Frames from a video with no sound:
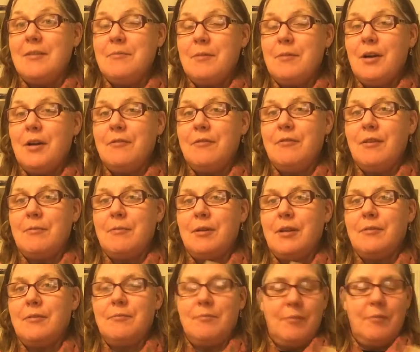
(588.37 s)
my own
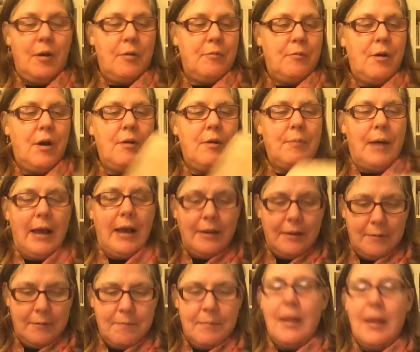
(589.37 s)
fabric a while
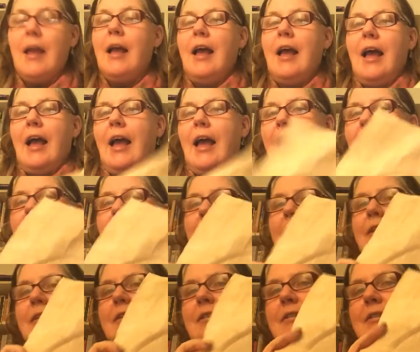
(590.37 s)
back
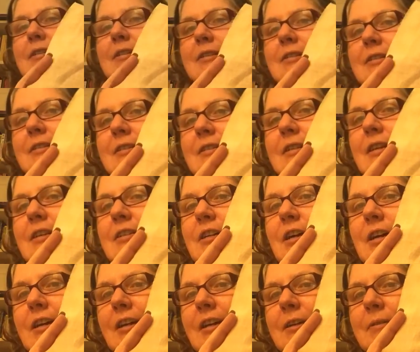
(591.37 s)
and tea
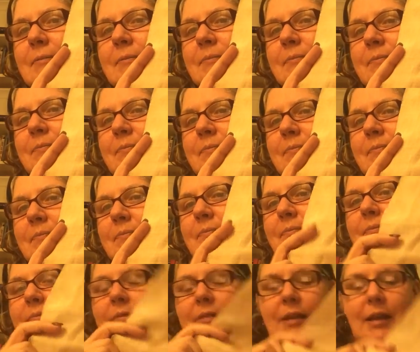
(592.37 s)
dyeing it.
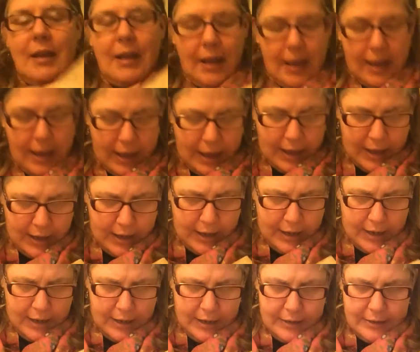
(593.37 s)

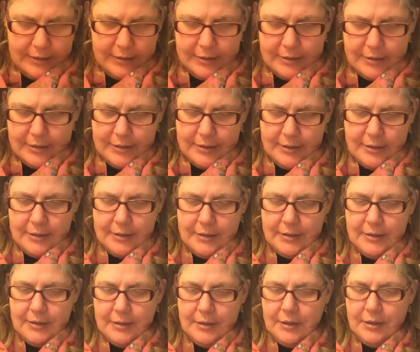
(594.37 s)
And
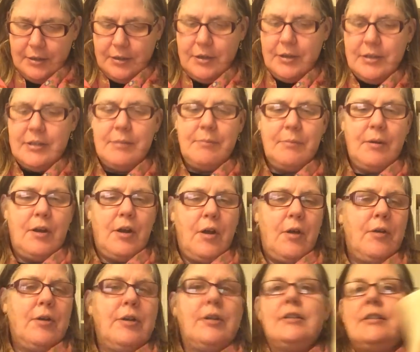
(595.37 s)
using my
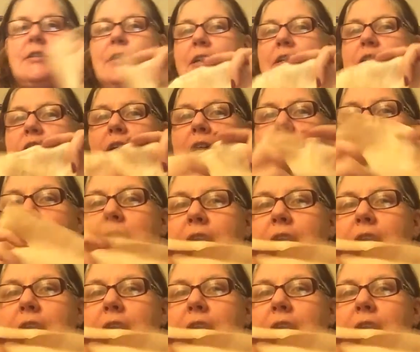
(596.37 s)
own tea-dyed